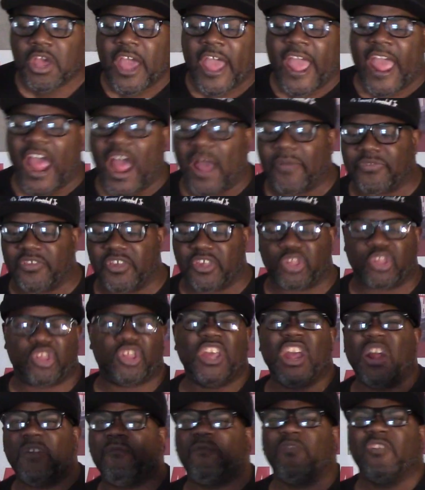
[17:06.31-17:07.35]
Have the
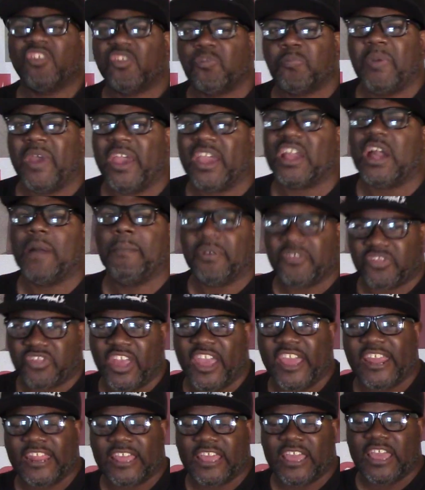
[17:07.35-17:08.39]
self-respect, I'm going to
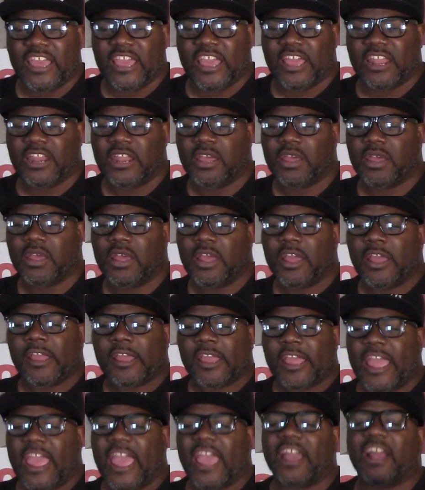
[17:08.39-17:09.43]
say it again,
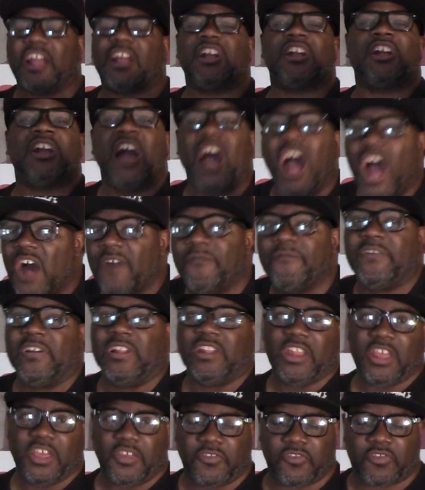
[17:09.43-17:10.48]
and
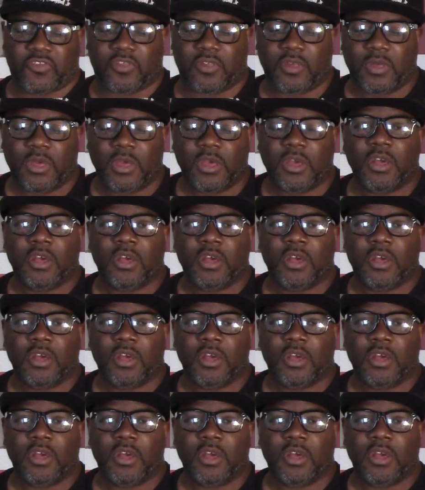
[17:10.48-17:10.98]
confidence.